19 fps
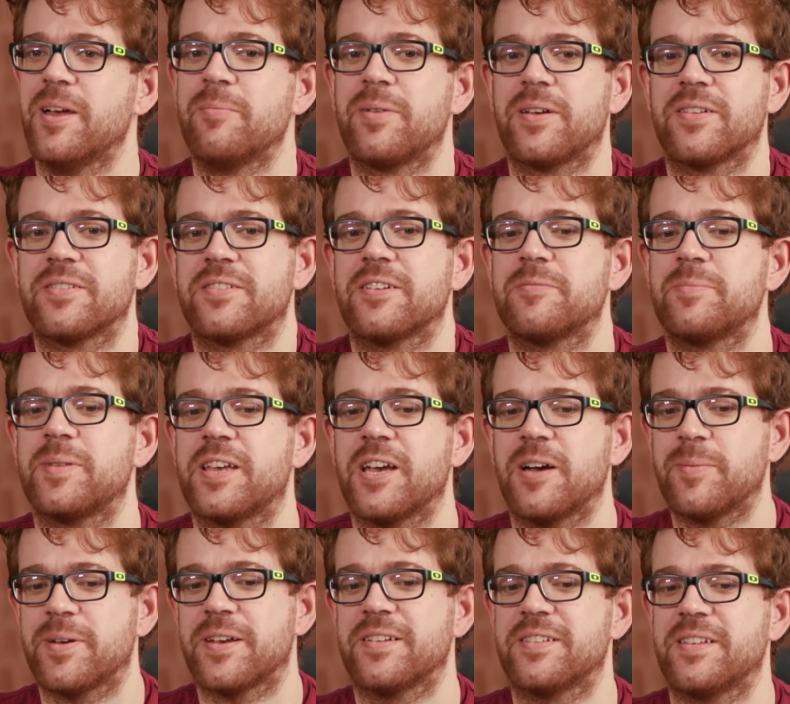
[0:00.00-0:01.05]
Because I'd be
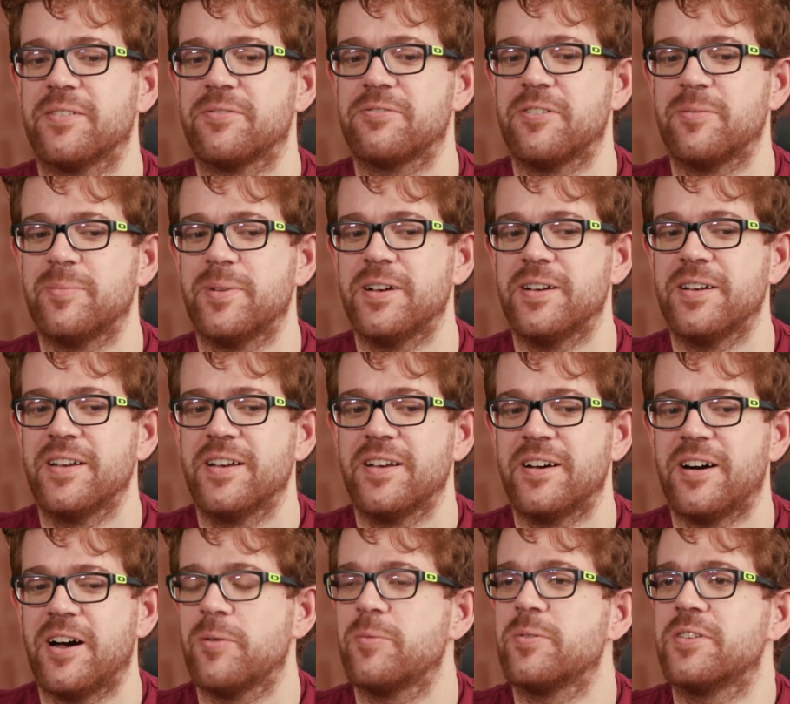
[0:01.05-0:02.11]
coming at it from
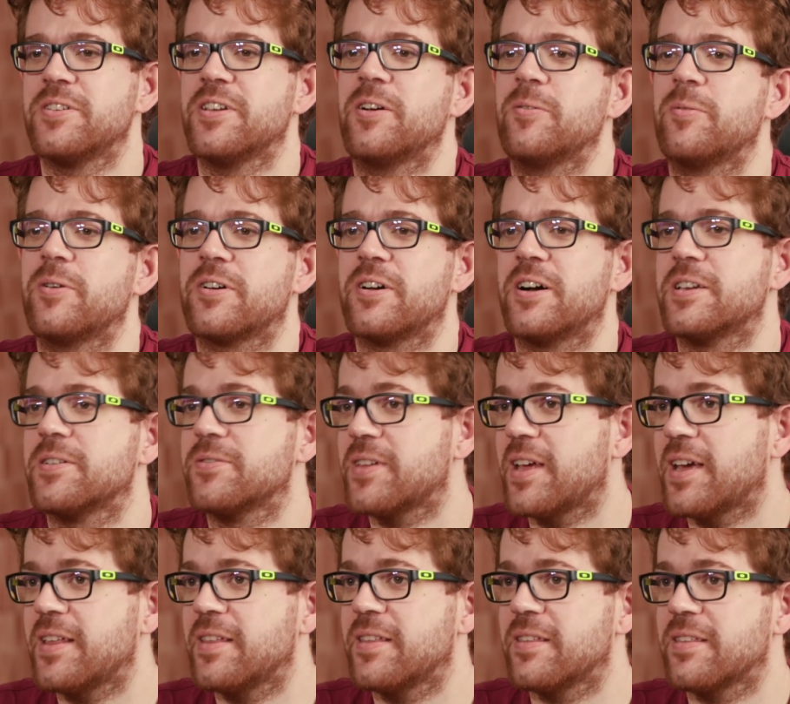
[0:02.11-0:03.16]
I wouldn't know what kind of
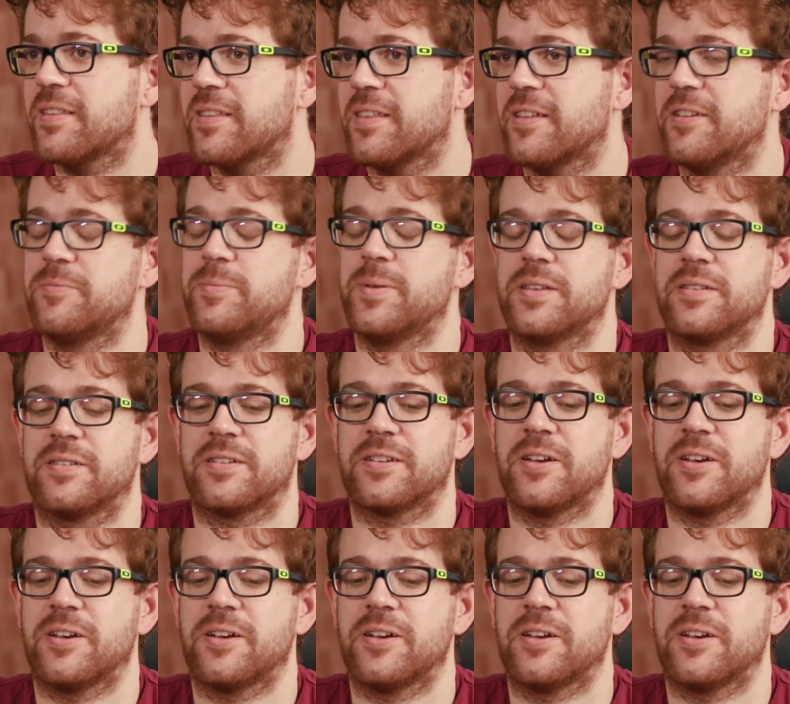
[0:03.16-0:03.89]
day had been